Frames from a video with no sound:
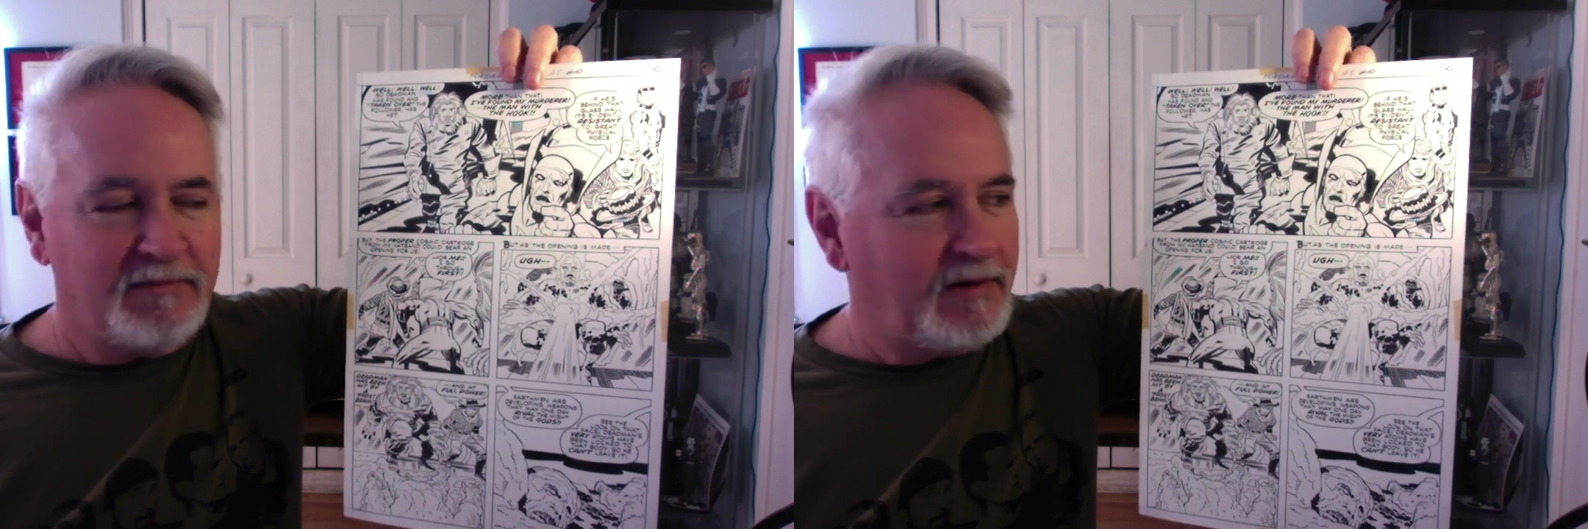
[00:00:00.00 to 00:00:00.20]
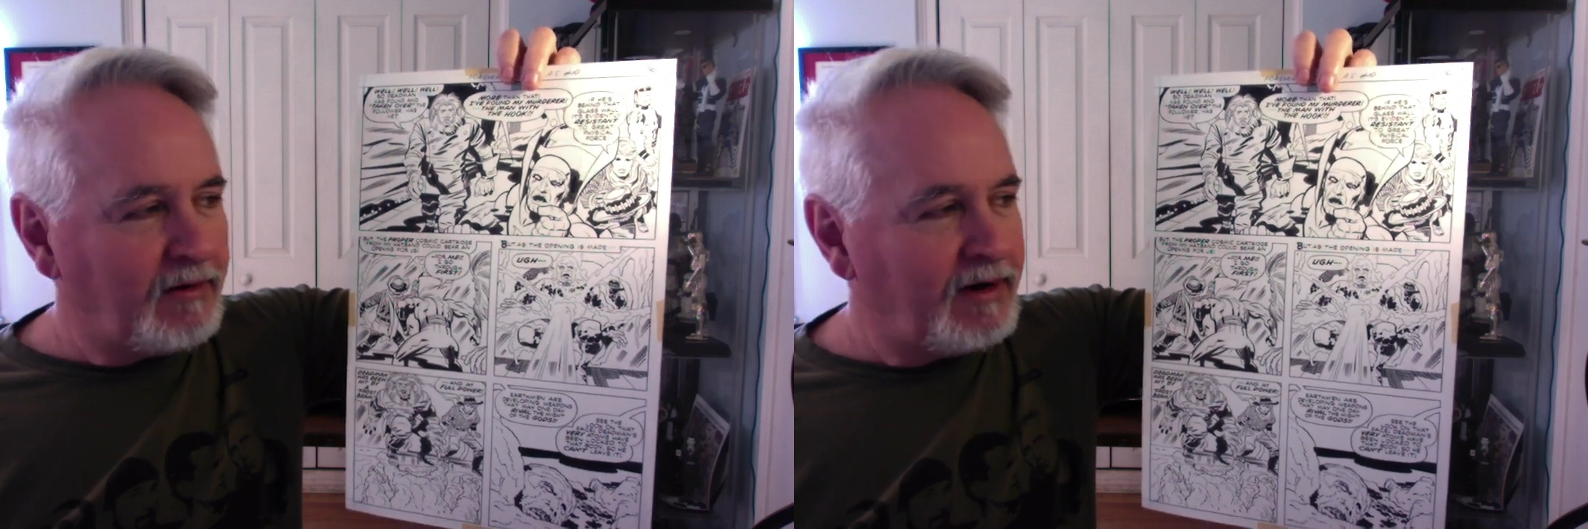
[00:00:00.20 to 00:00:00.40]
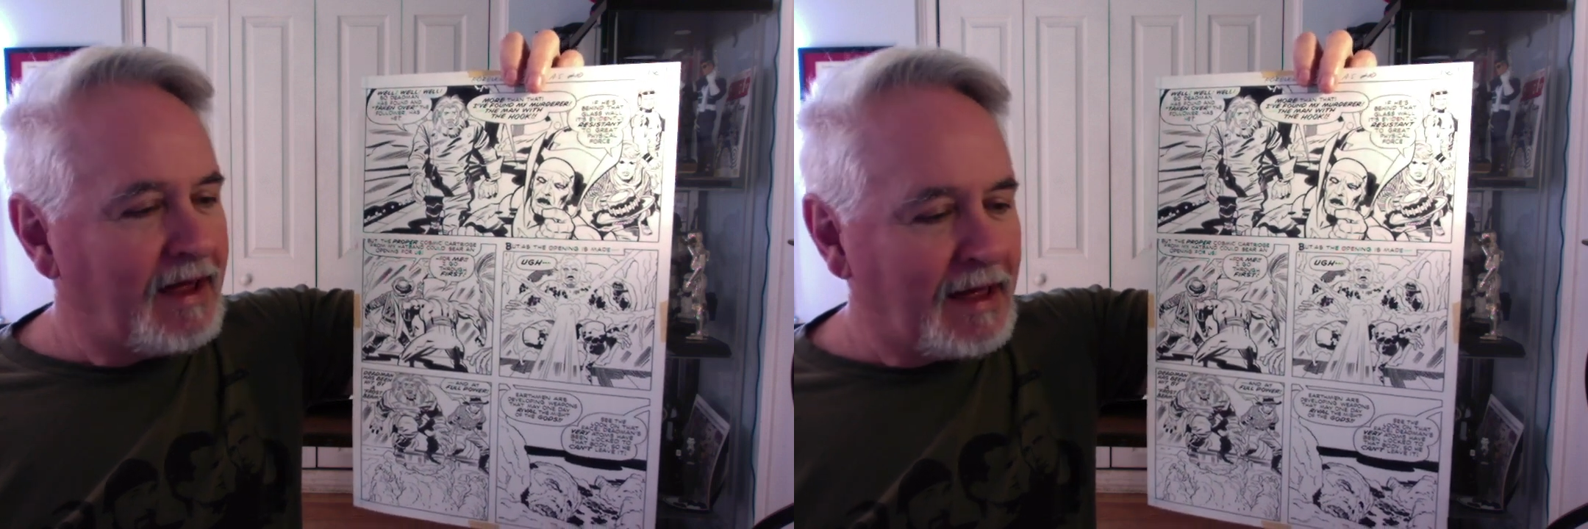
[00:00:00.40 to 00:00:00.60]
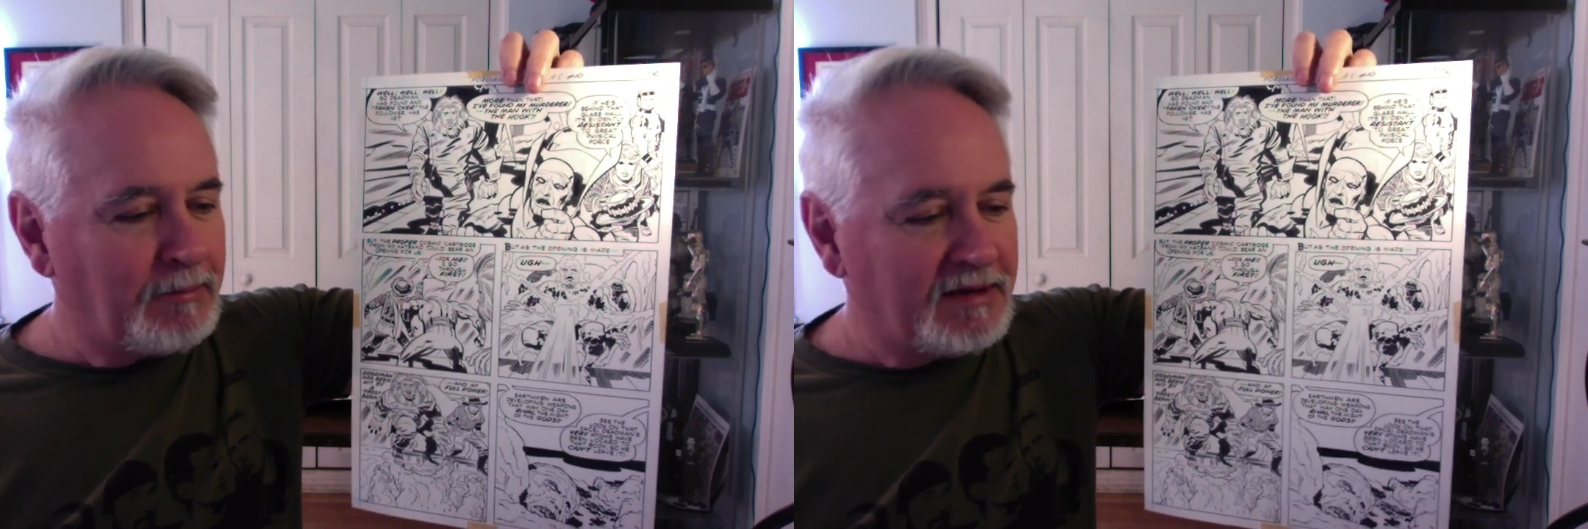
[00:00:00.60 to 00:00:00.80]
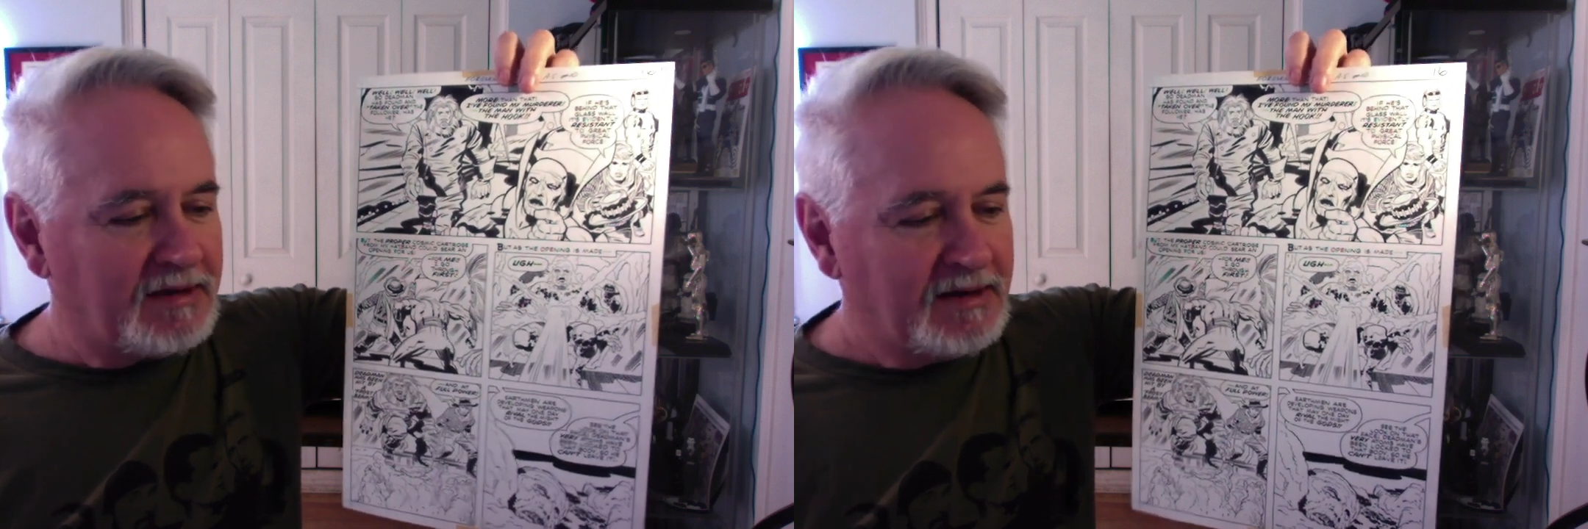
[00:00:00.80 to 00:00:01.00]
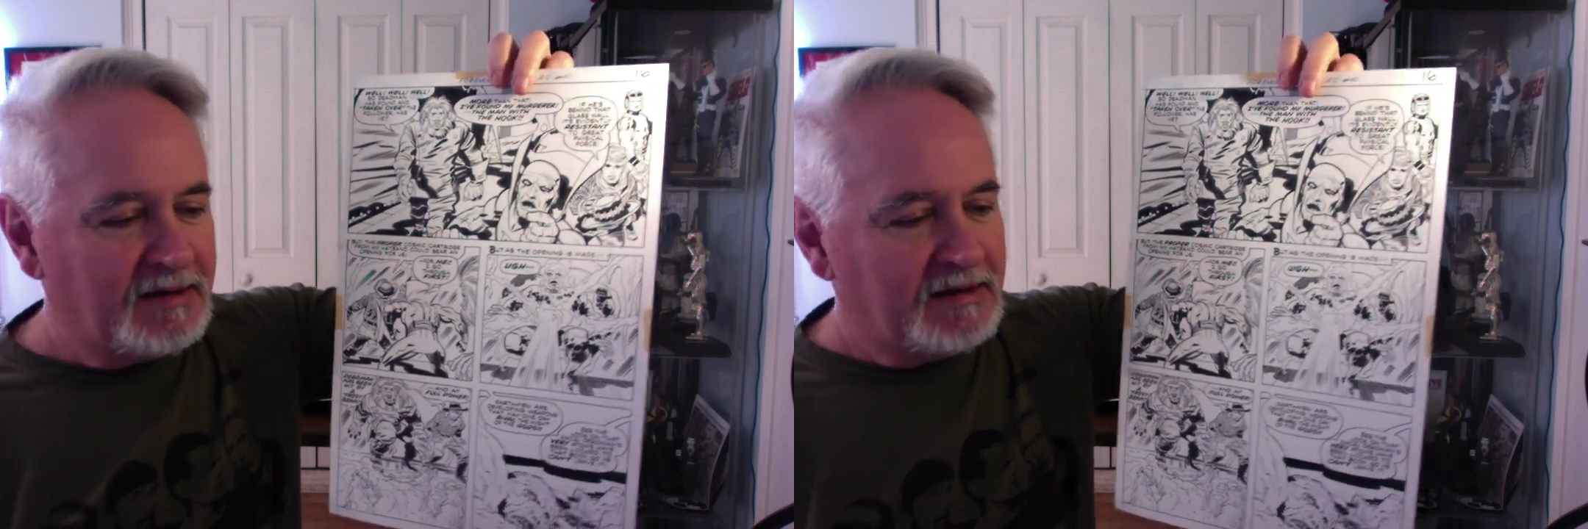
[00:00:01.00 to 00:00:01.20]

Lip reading: very happy